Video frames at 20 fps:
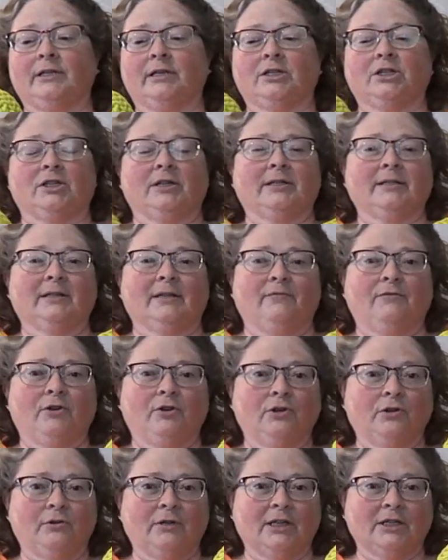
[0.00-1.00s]
dishes, if you
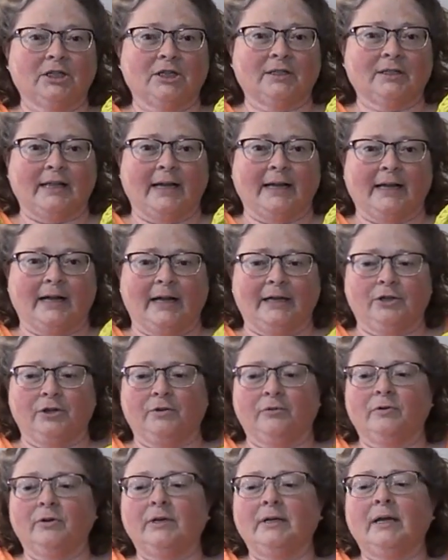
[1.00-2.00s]
do dishes like I
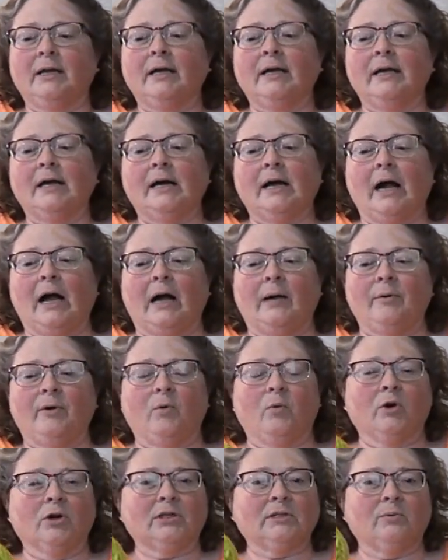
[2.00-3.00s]
do. It
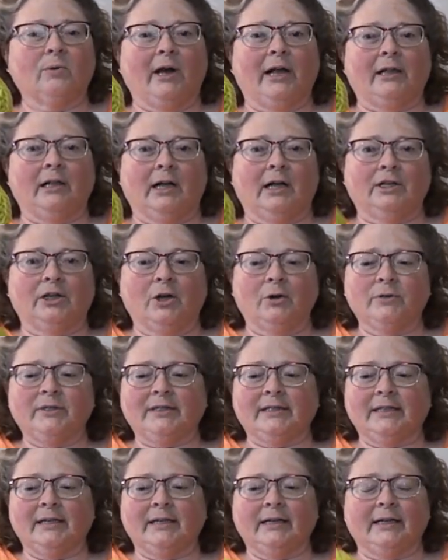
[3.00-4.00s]
works well on no
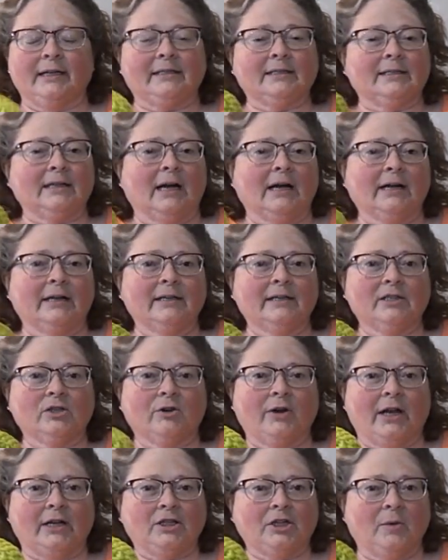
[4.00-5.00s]
stick. It's not going to
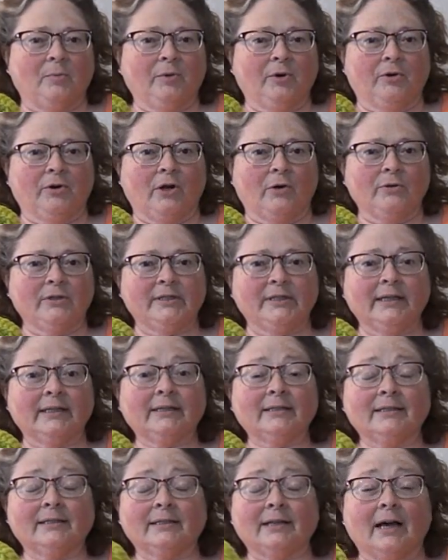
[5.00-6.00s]
scratch up your no
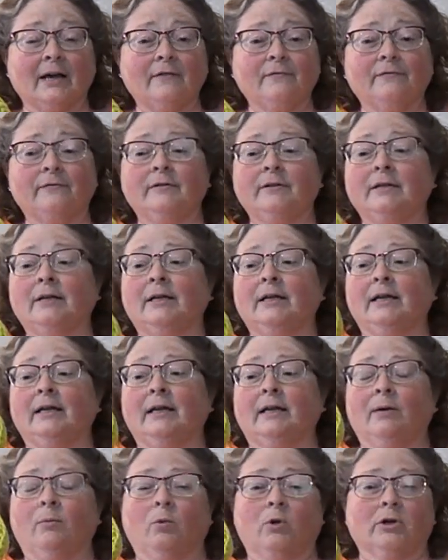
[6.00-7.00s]
stick stuff.
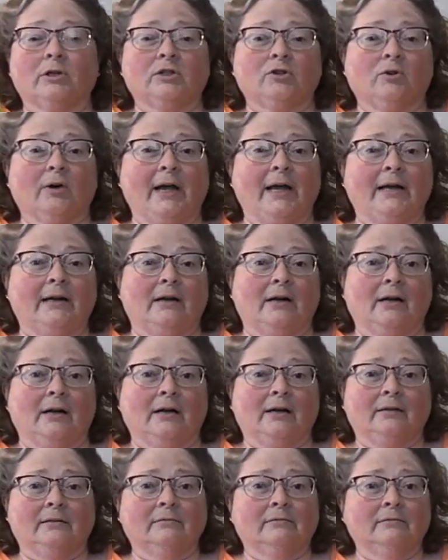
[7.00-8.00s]
Works great
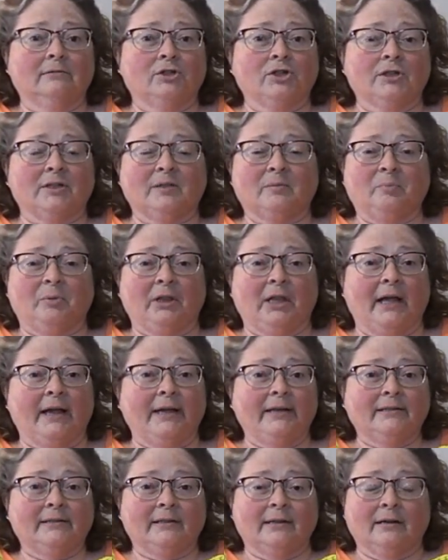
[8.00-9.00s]
on just
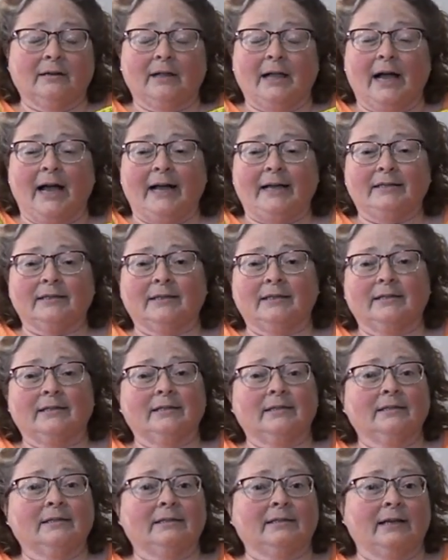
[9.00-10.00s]
plates and
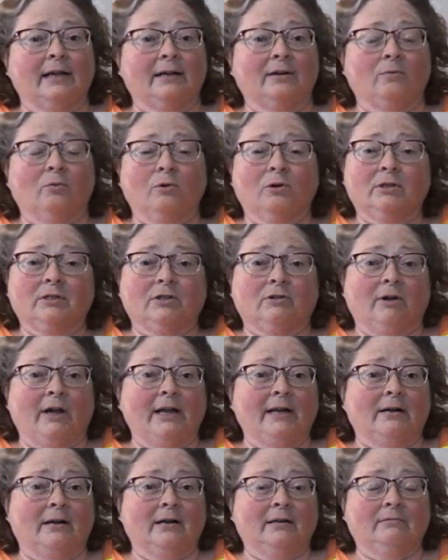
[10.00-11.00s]
glasses, and it works
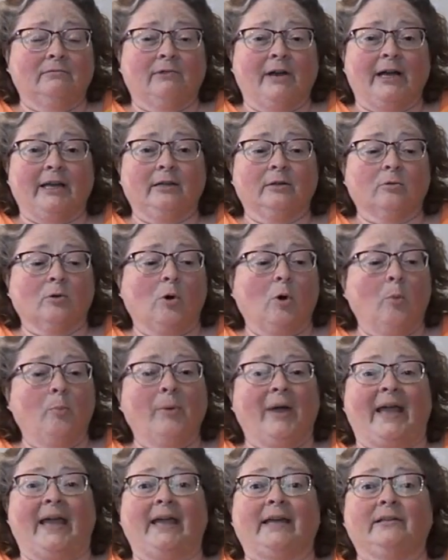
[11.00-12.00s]
great on regular old
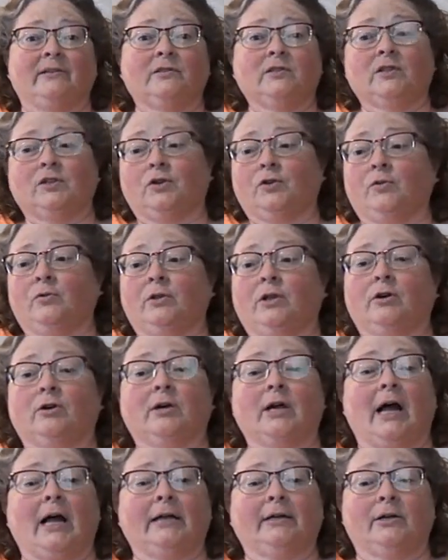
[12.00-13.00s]
pans too that are
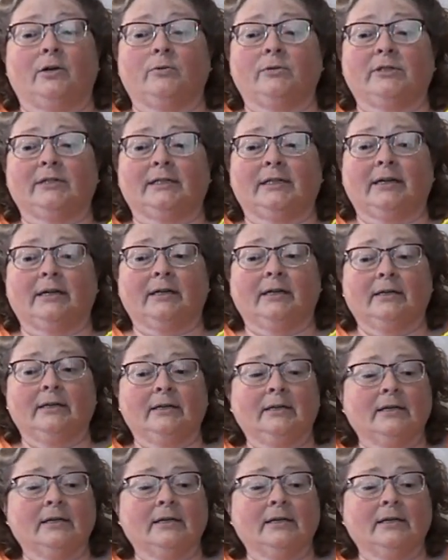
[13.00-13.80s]
not no stick.